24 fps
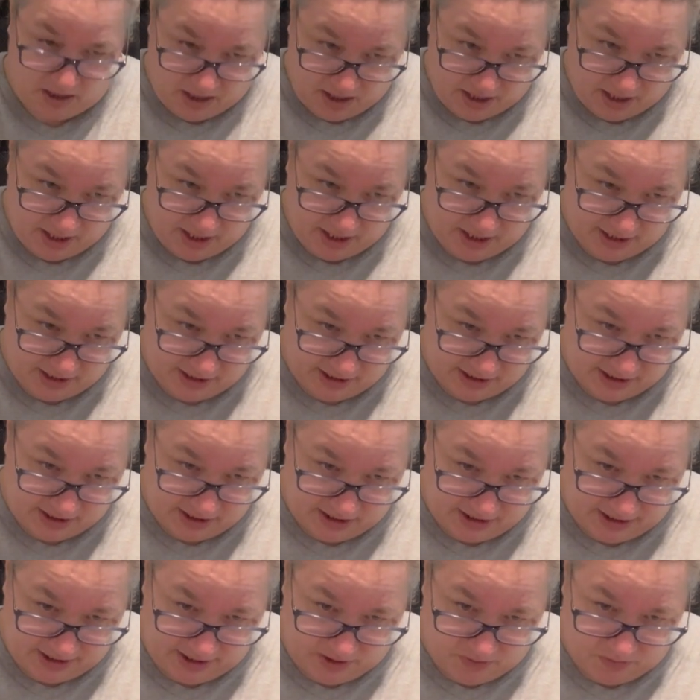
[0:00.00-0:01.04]
it is the
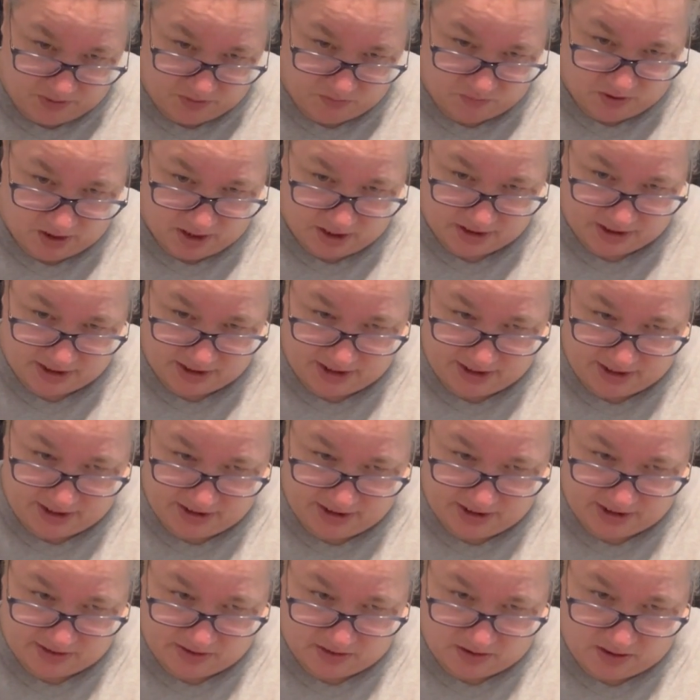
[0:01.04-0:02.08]
Leo and Roxy
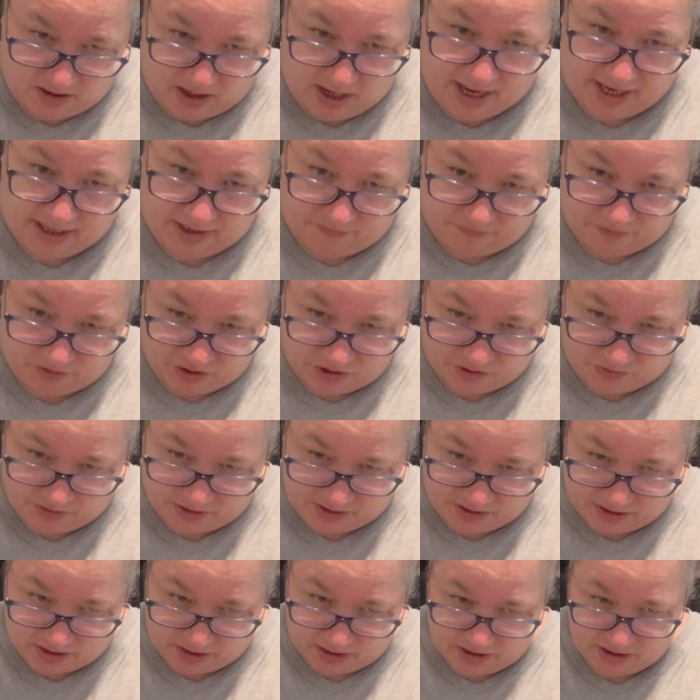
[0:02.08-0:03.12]
anniversary
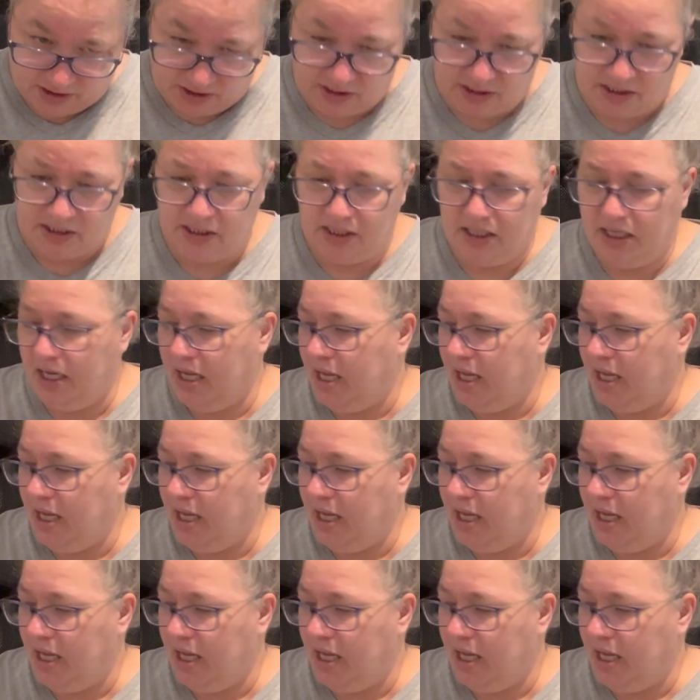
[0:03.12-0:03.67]
socks.